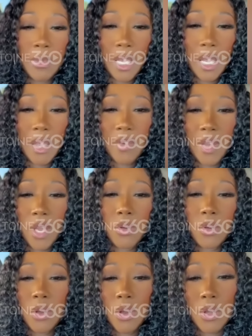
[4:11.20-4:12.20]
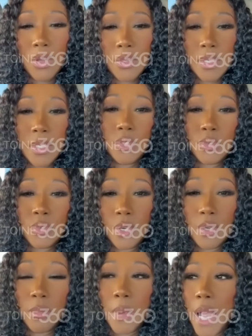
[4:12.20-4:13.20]
come back to his own
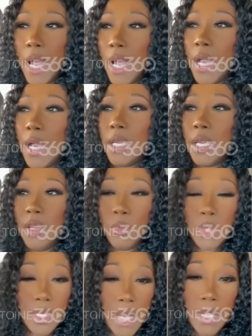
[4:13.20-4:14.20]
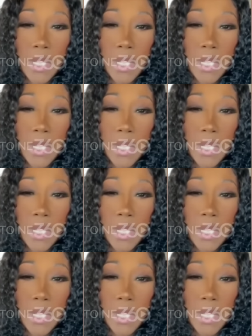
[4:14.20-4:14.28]
grandbaby. She wrote,